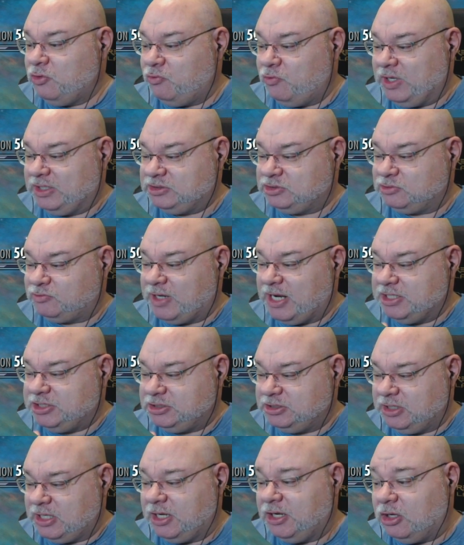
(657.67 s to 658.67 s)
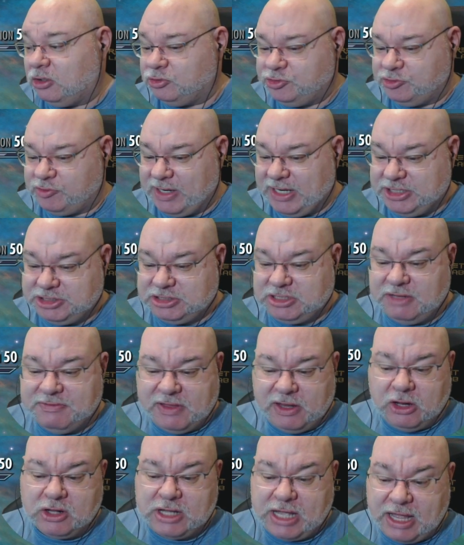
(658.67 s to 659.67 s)
restoration, and alteration, and
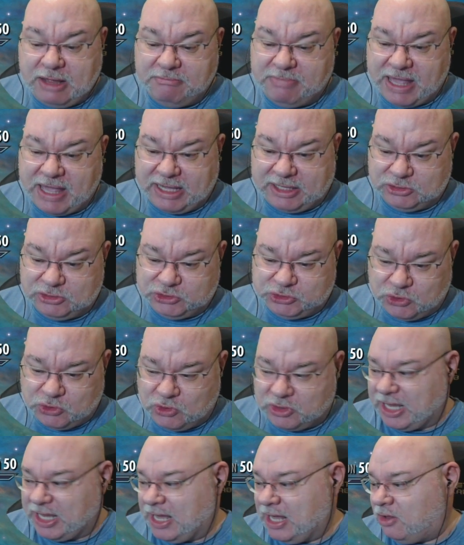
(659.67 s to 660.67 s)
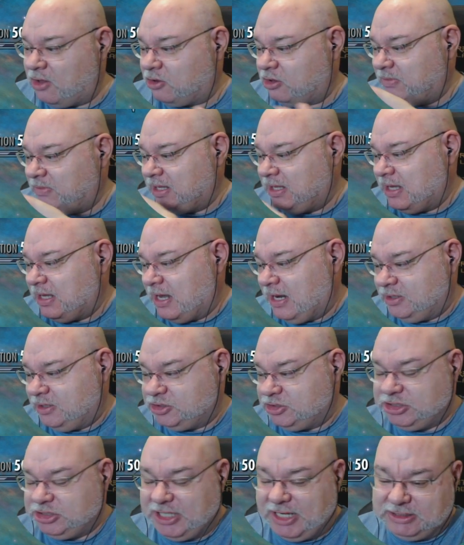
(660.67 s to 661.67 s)
then I'll come back and talk alchemy and
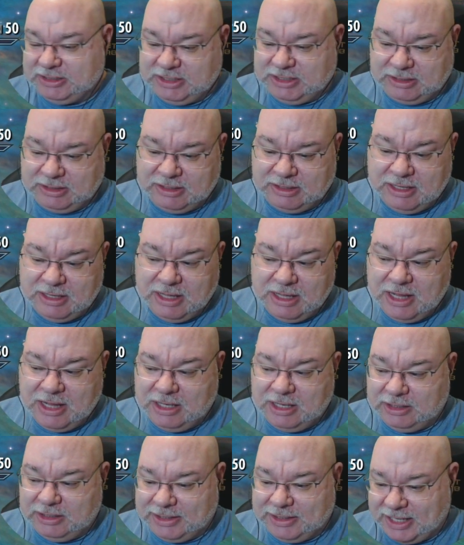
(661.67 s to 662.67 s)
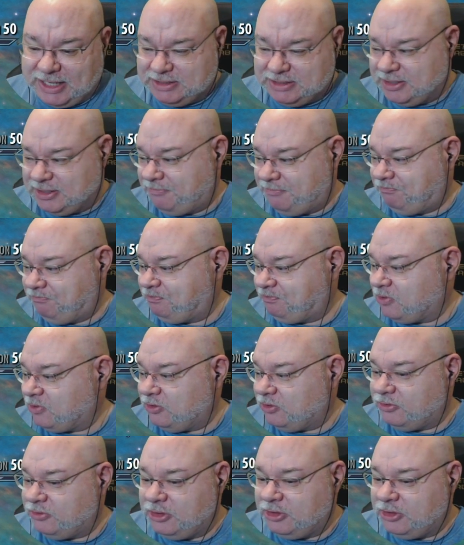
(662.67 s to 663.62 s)
enchanting later. All